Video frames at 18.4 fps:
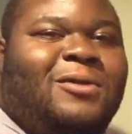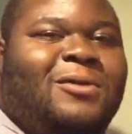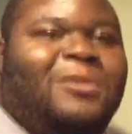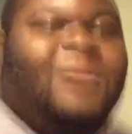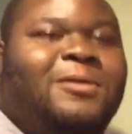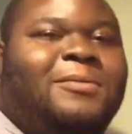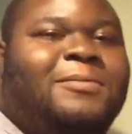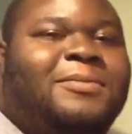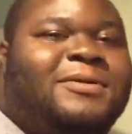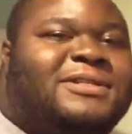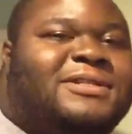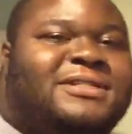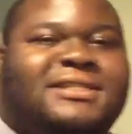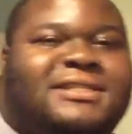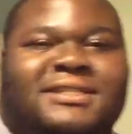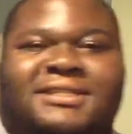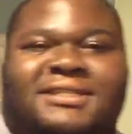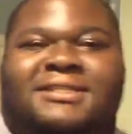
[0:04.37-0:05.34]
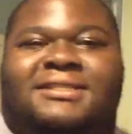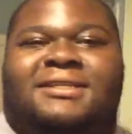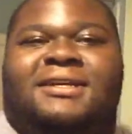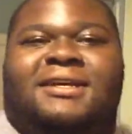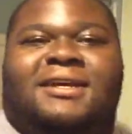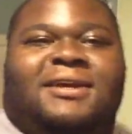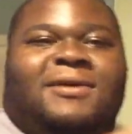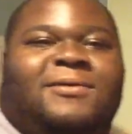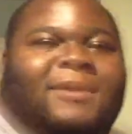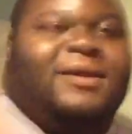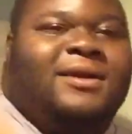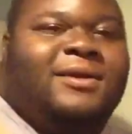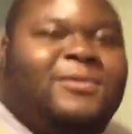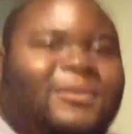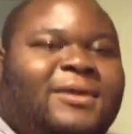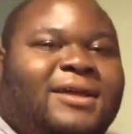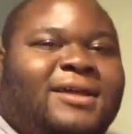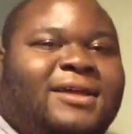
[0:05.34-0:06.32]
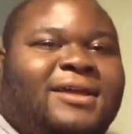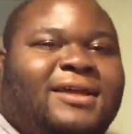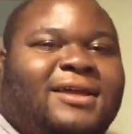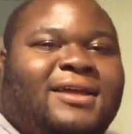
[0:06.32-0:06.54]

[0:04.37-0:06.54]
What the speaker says: we'll push this right quick.